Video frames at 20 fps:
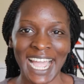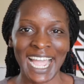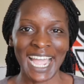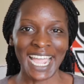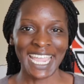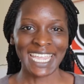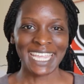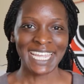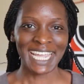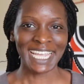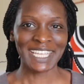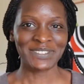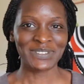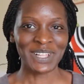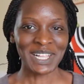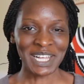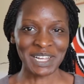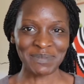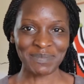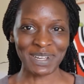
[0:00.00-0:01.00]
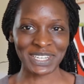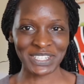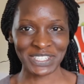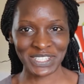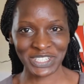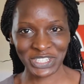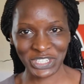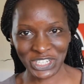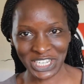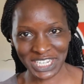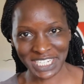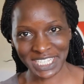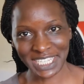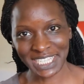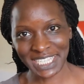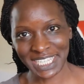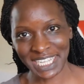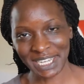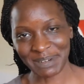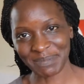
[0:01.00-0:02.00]
Hi guys, welcome back to the
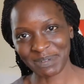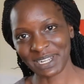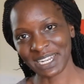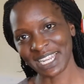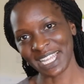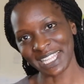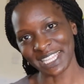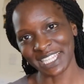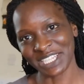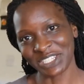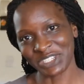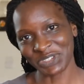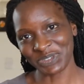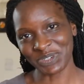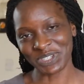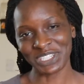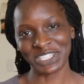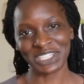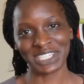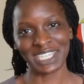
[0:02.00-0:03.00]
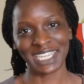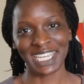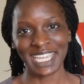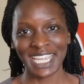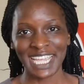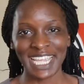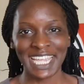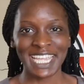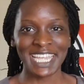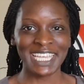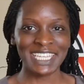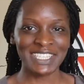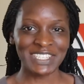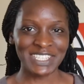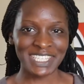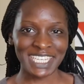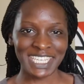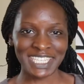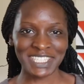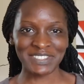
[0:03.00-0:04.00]
channel. I'm glad that you're watching. In
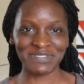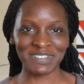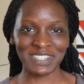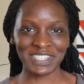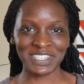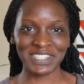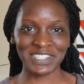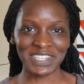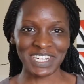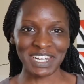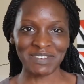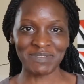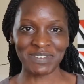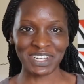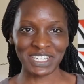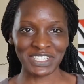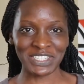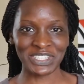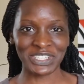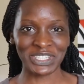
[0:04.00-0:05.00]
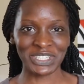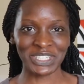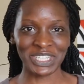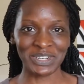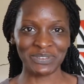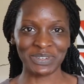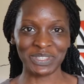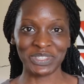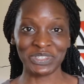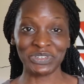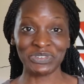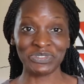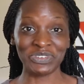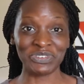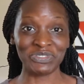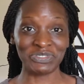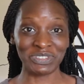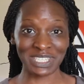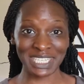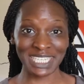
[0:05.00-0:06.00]
today's video, I'm going to share with you
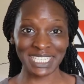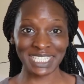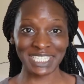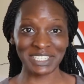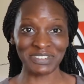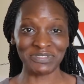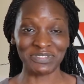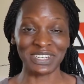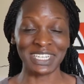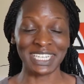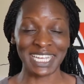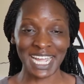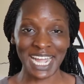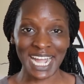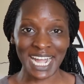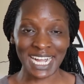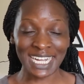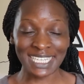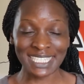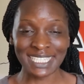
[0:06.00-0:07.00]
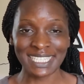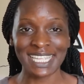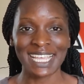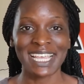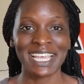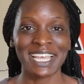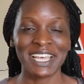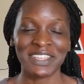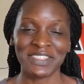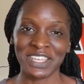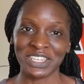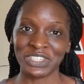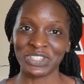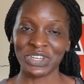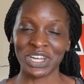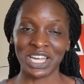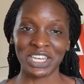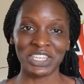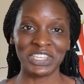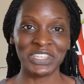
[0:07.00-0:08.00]
15 different hacks that you
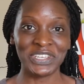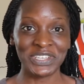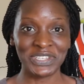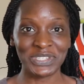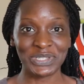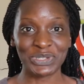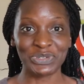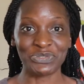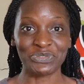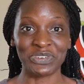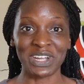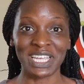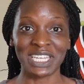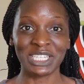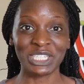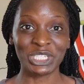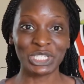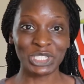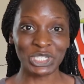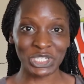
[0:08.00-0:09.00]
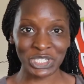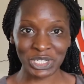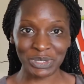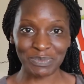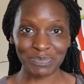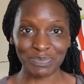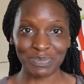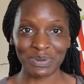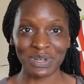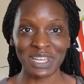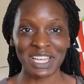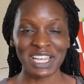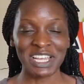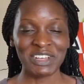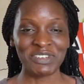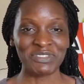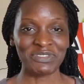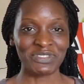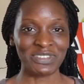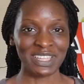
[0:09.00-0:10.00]
can use to find cheap
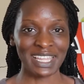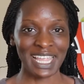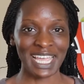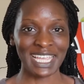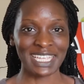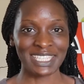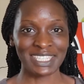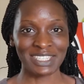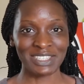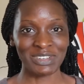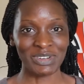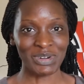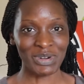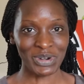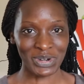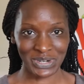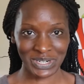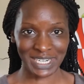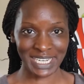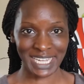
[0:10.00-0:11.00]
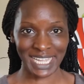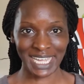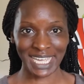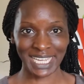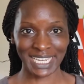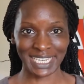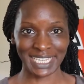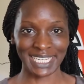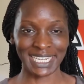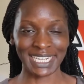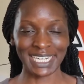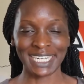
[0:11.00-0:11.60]
flights online.